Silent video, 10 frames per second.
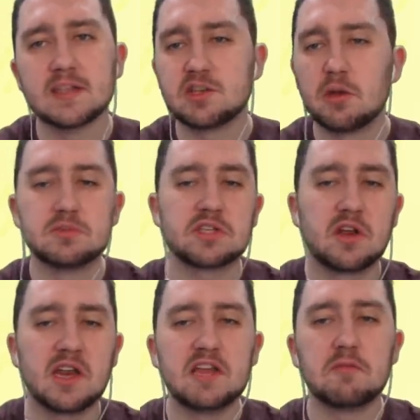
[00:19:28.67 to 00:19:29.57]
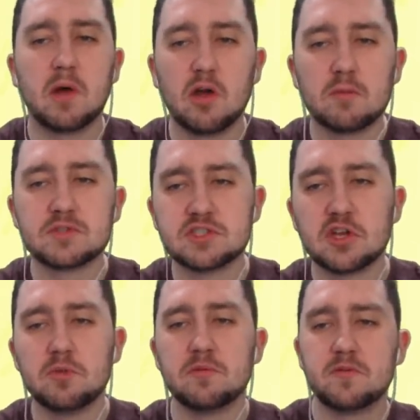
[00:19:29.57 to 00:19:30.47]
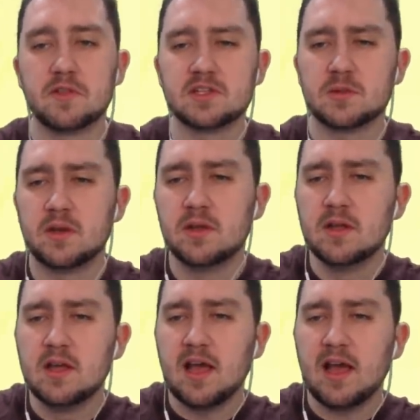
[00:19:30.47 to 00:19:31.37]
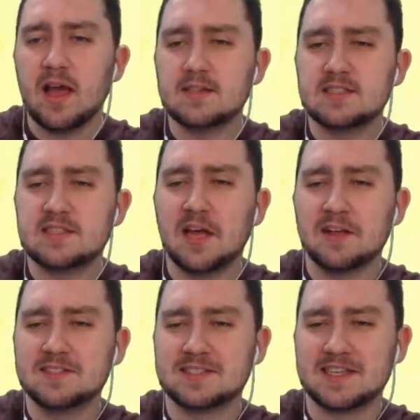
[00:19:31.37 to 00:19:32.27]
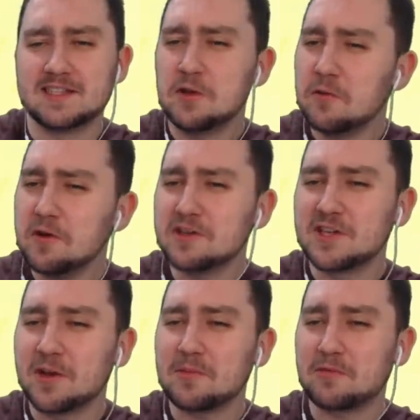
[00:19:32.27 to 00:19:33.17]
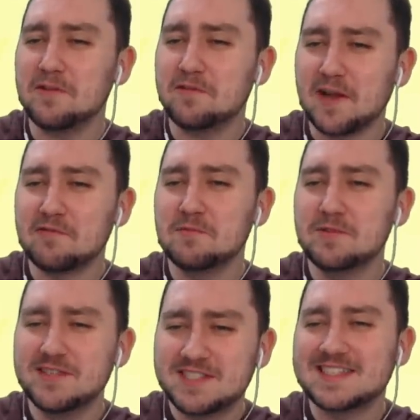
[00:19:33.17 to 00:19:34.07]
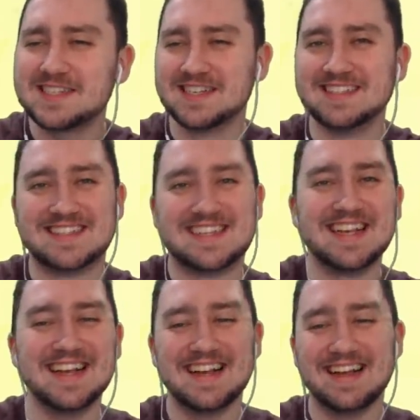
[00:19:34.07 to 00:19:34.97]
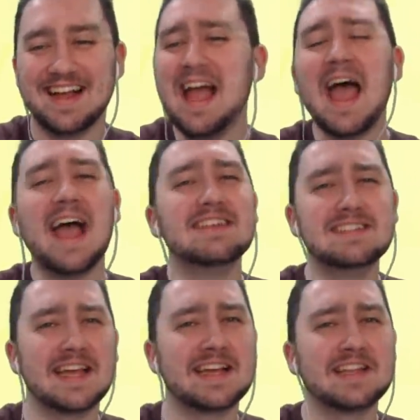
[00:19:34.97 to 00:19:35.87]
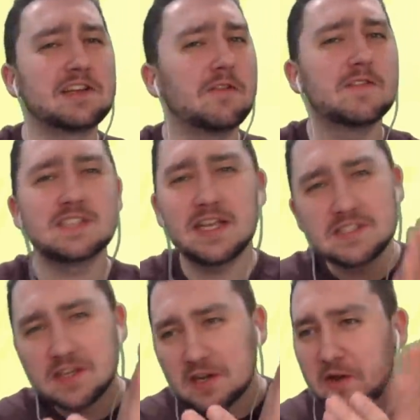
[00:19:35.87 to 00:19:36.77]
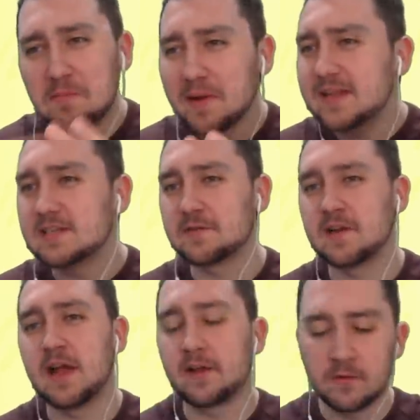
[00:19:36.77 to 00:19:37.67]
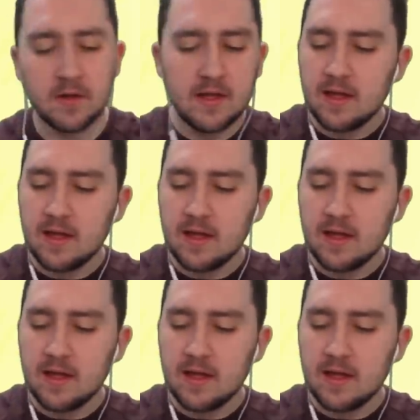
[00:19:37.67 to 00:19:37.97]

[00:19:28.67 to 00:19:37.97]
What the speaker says: And so I'm just kind of leaving my options open for this one. Andy Hunter says, who are your top three favorite musicians? Andy taking the conversation at a completely different angle.